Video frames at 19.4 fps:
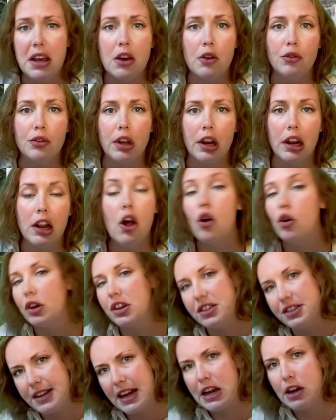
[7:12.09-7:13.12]
on the
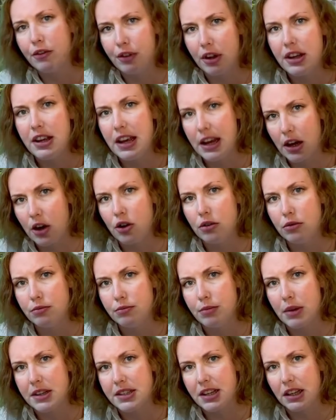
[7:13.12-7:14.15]
longest day of the year,
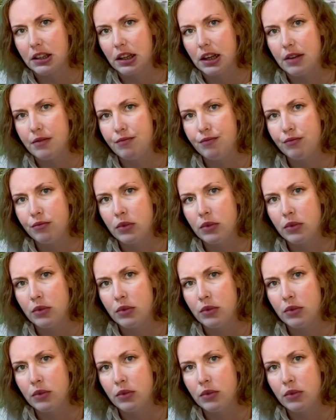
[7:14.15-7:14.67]
basically.